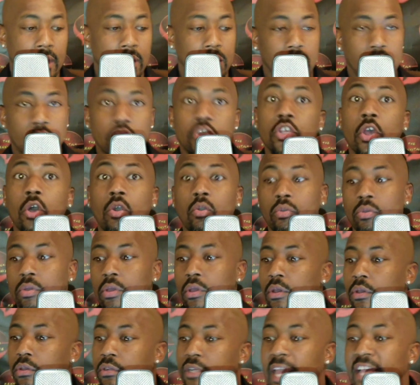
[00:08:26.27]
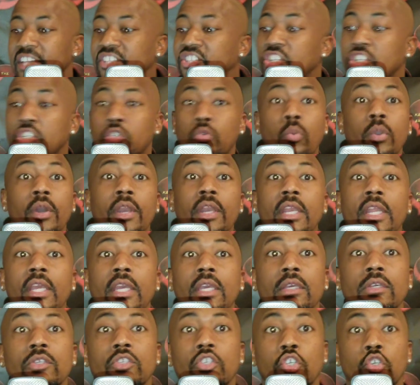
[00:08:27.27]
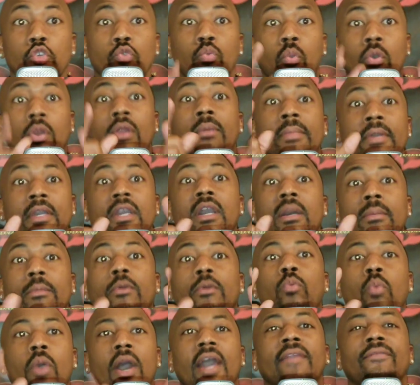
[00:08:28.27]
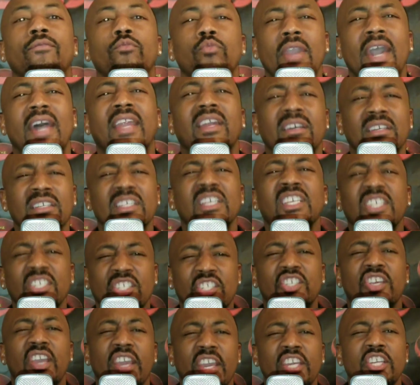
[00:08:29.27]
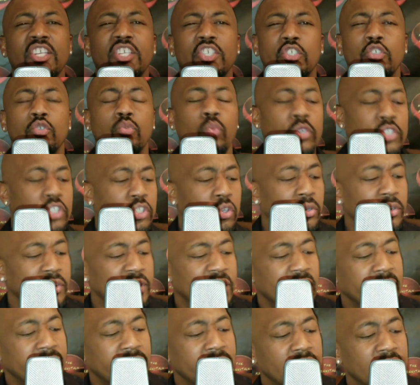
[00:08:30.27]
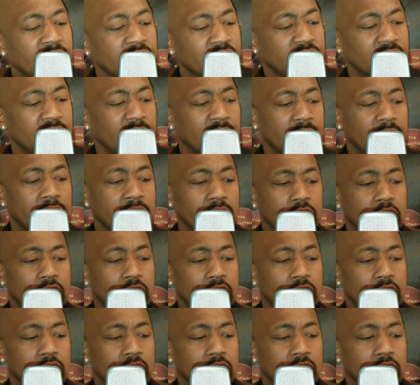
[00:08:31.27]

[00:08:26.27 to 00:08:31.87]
So that's just what it is. You want to become a wife, you gotta change what your definition is.